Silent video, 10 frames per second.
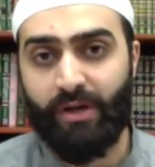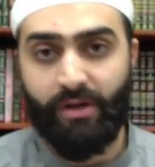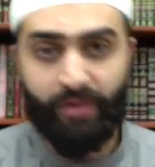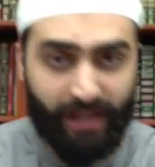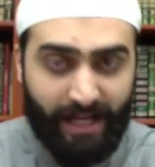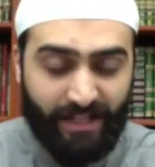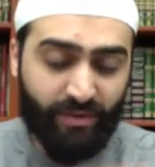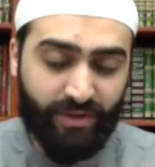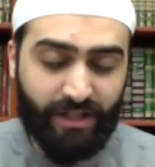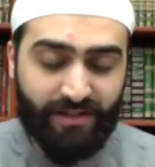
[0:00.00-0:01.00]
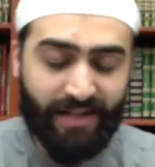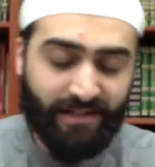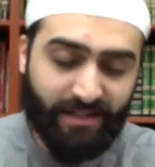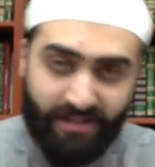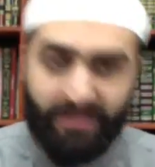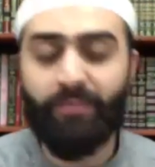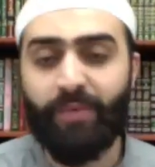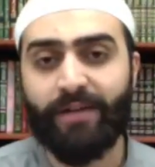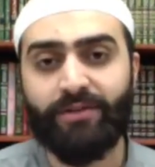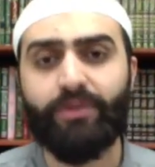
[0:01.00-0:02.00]
The last one, the consensus, is not
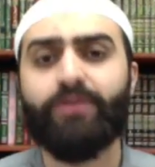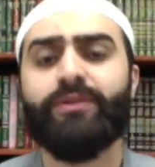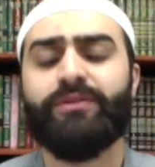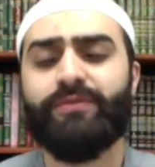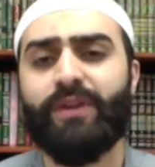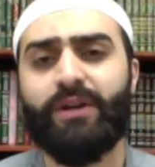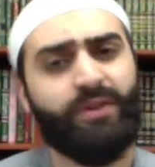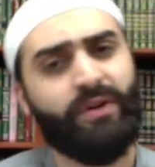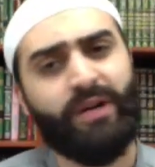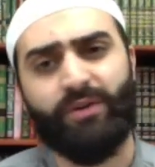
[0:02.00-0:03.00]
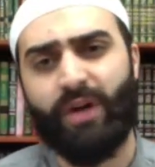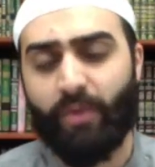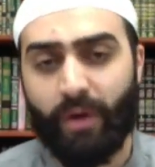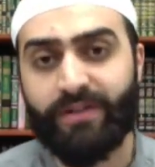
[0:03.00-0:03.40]
practical. It's very theoretical. I don't want to